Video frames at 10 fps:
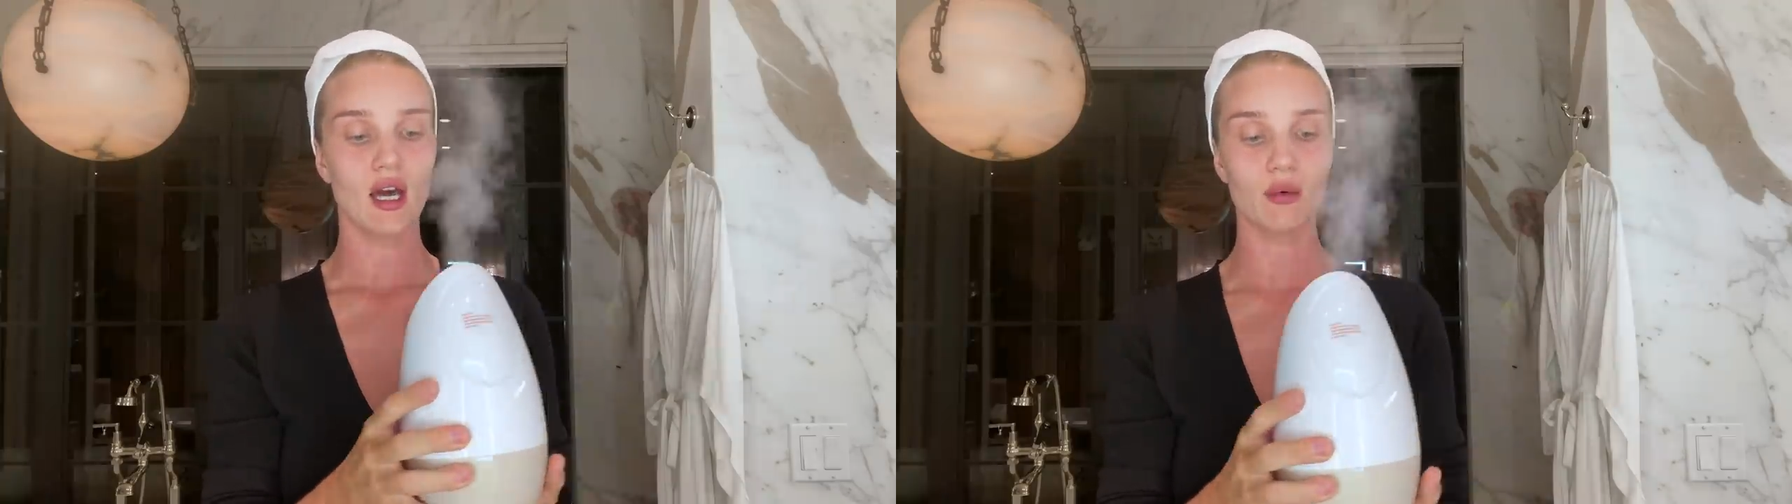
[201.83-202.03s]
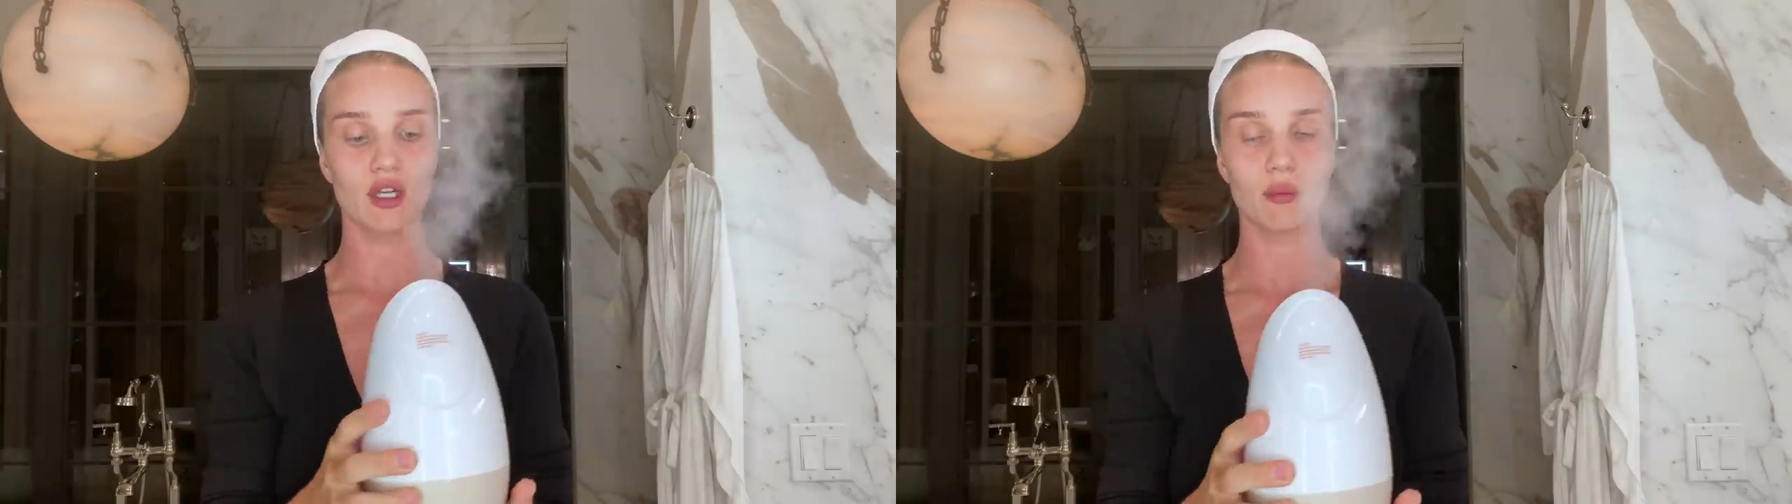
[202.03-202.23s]

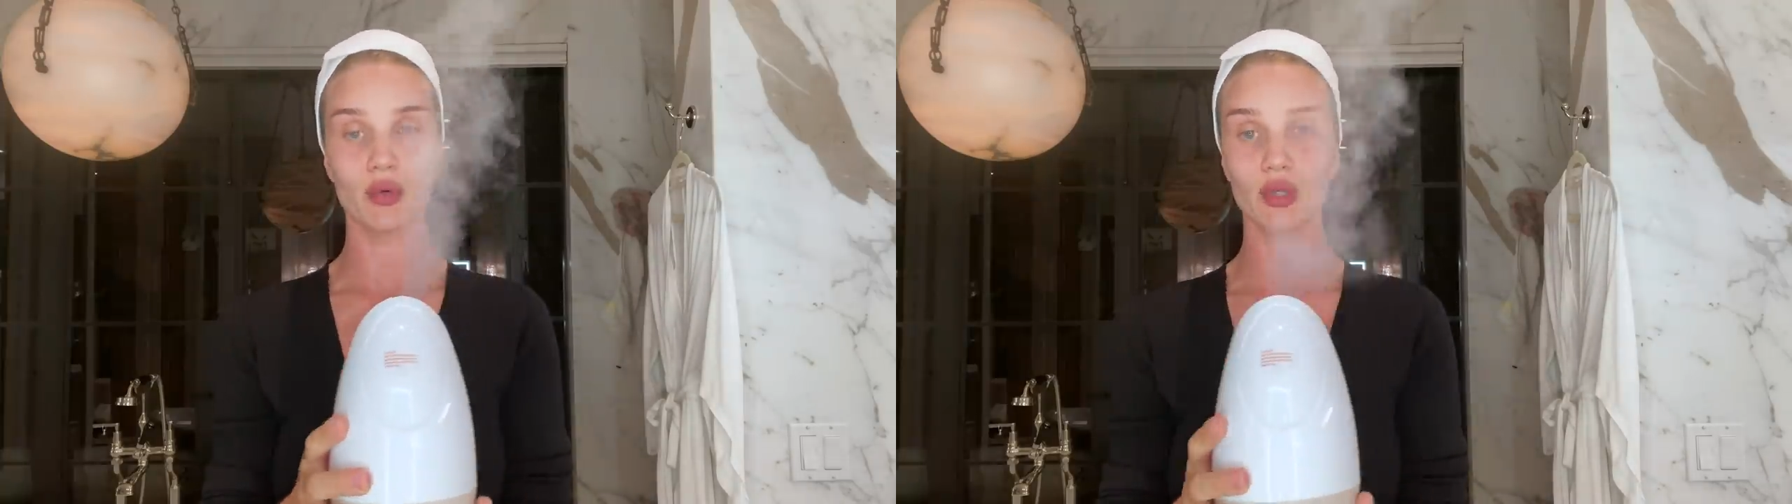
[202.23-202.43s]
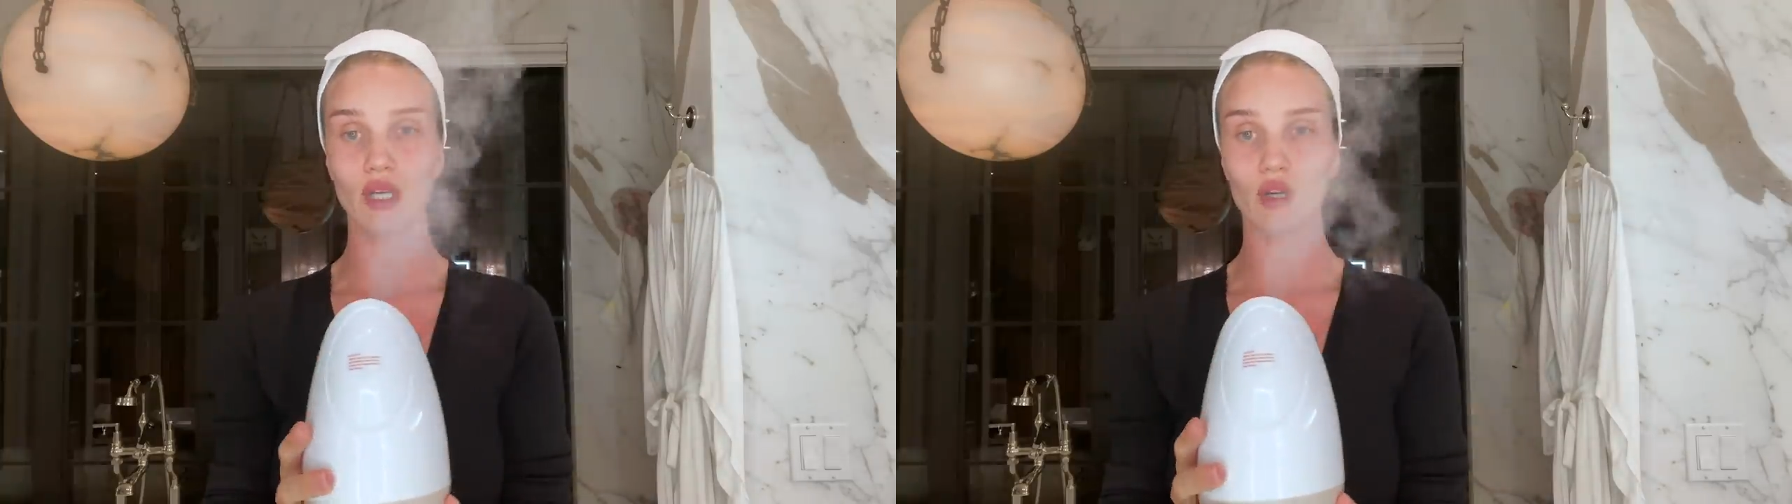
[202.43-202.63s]
I'm gonna
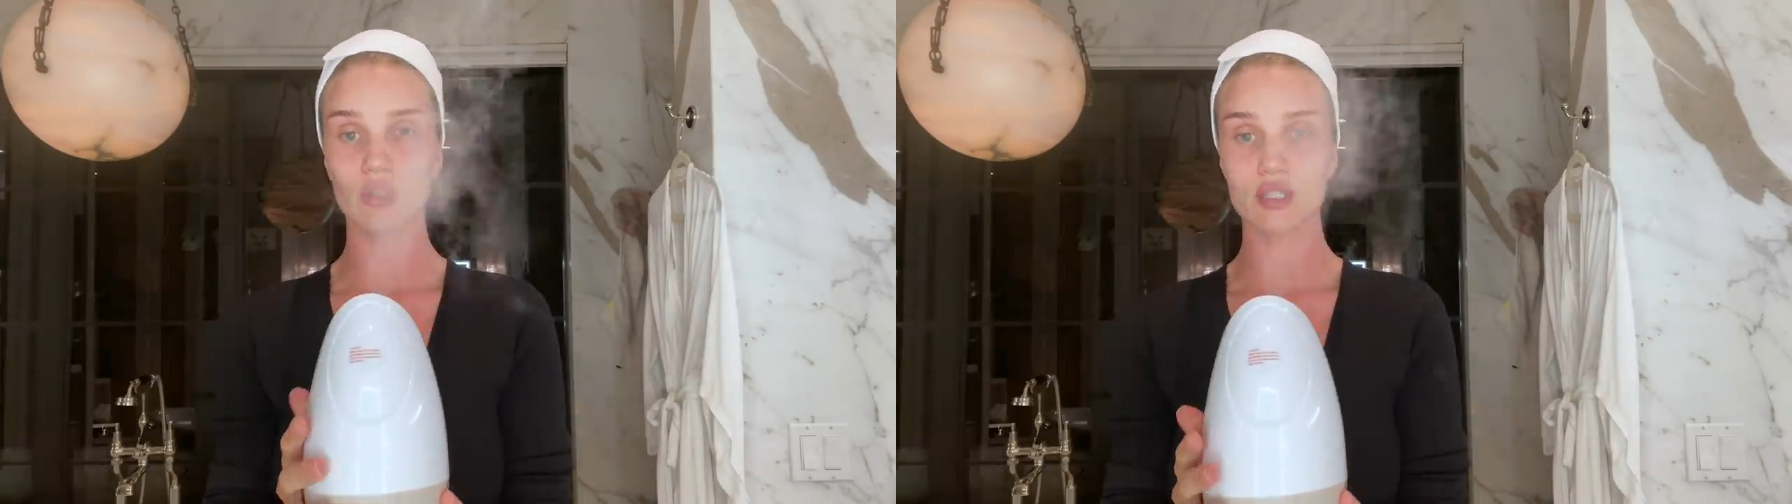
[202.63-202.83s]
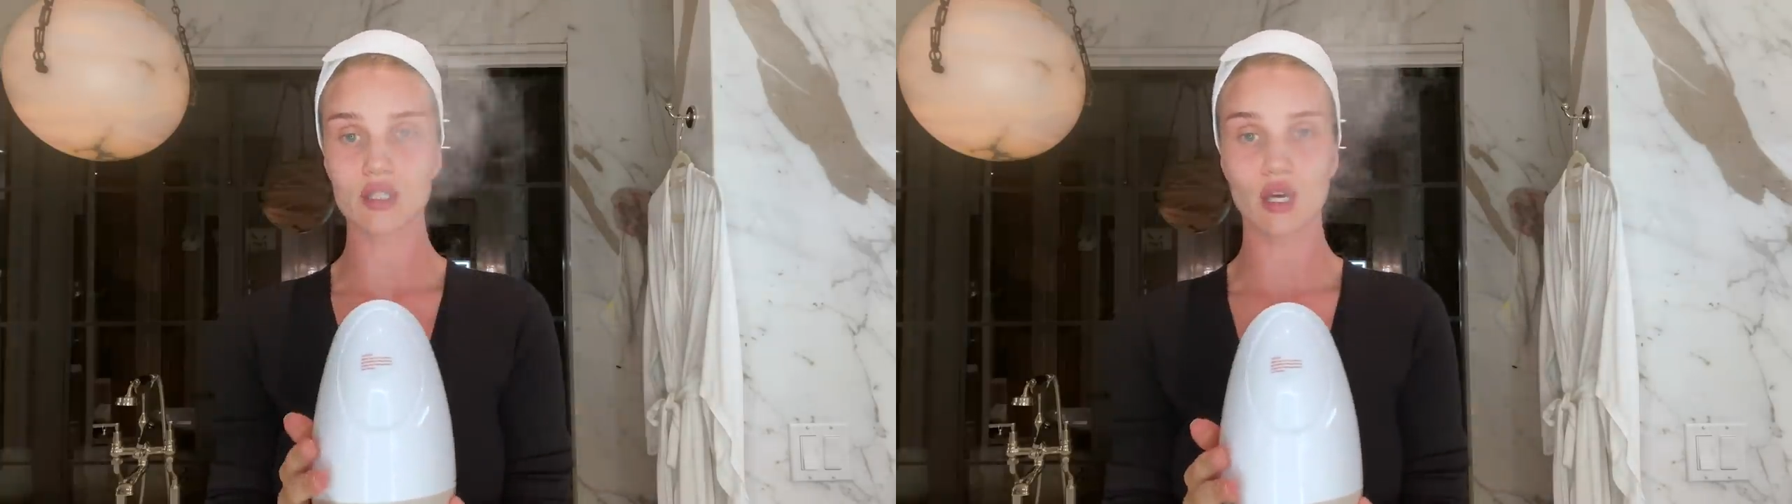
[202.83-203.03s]
put it
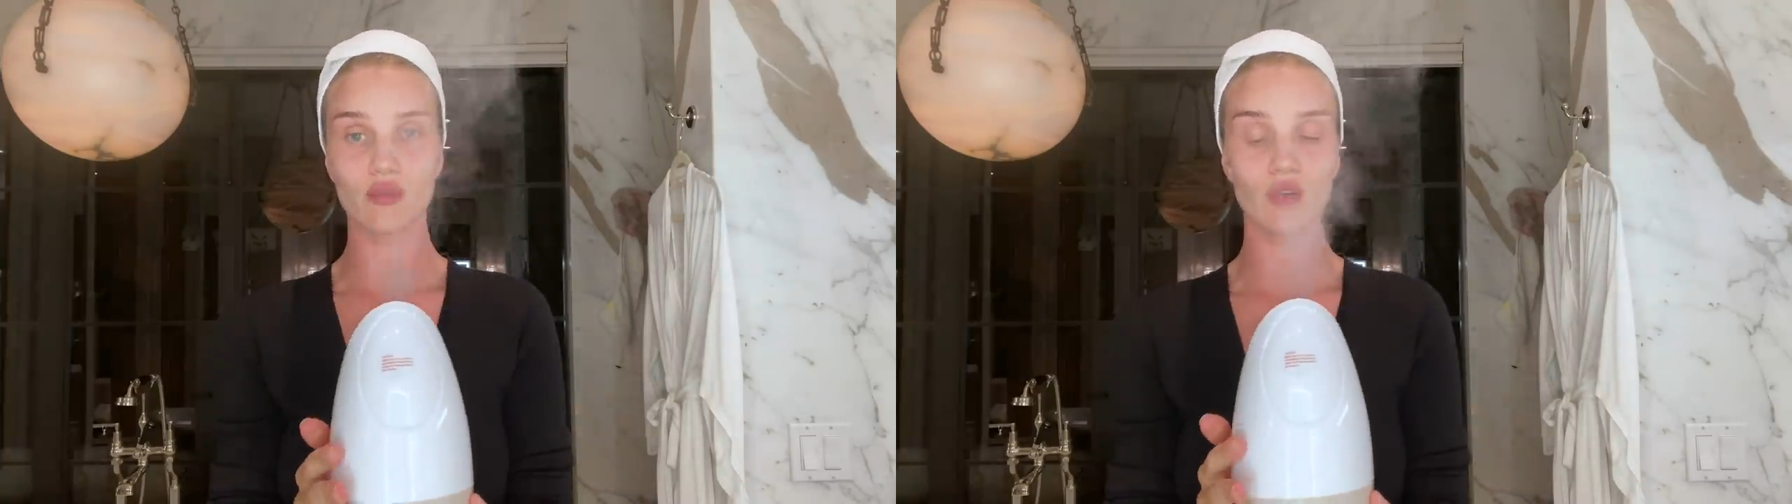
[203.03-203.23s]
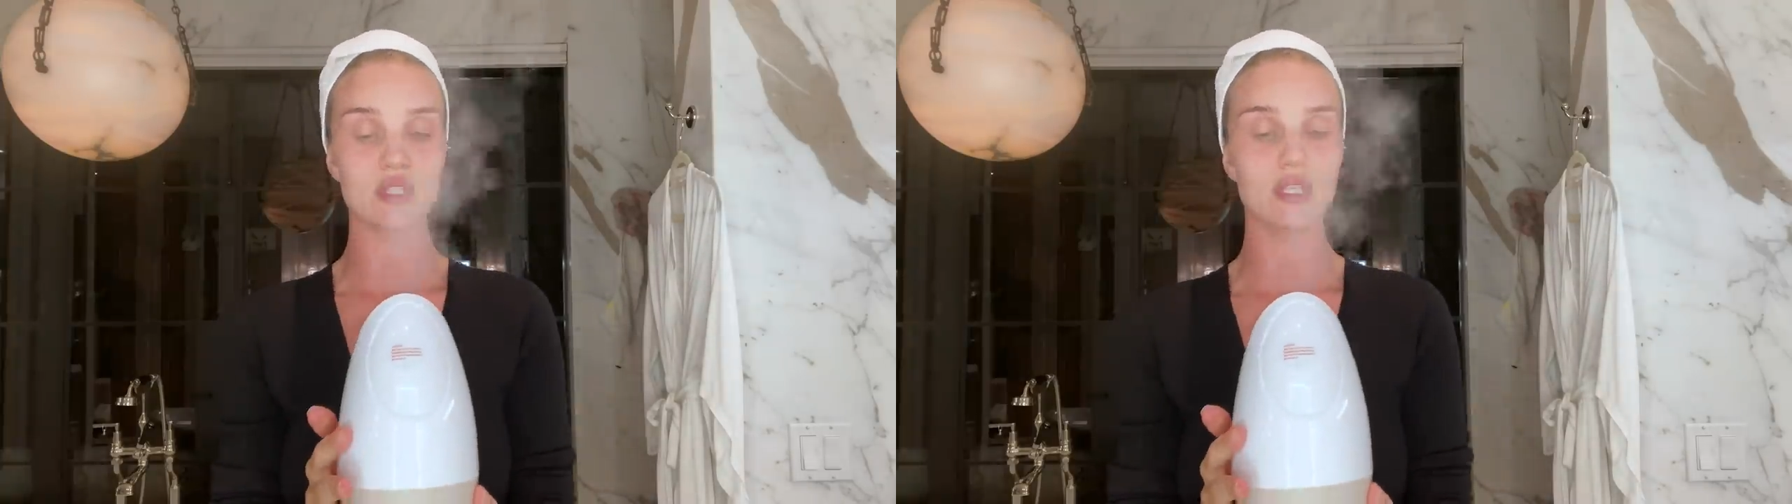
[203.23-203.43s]
on a
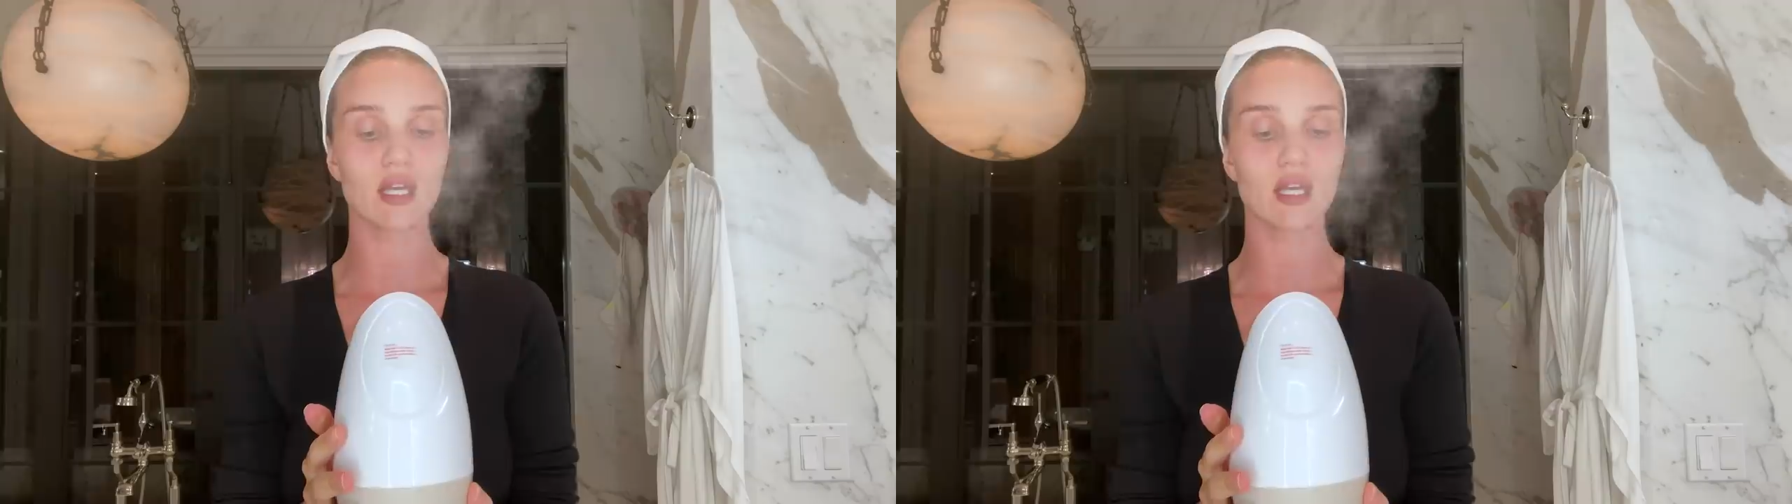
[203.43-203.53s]
surface,